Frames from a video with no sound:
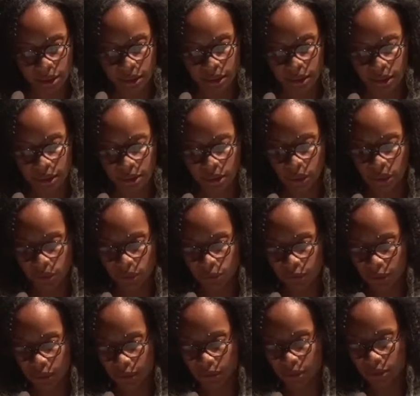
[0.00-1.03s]
their own
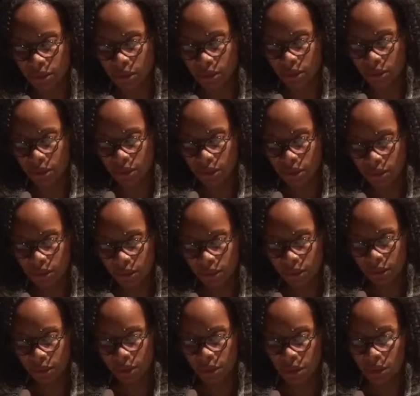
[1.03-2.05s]
feathers.
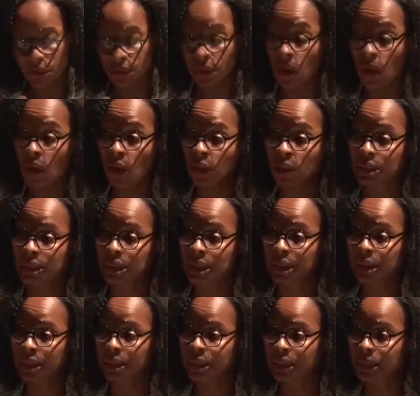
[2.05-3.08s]
Dogs
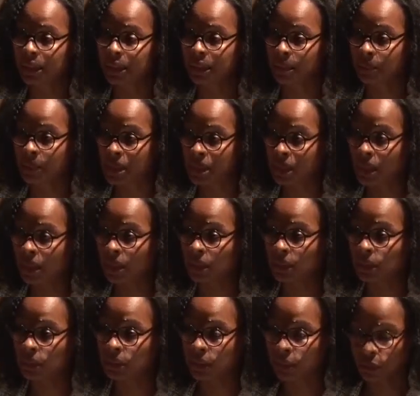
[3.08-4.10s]
lick
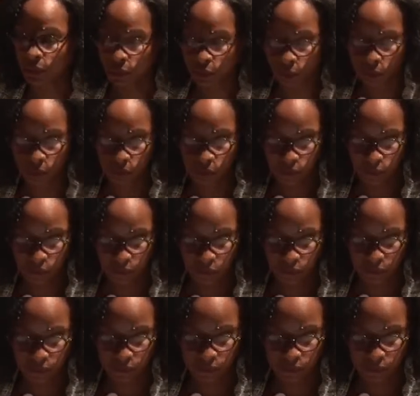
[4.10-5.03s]
themselves to wound.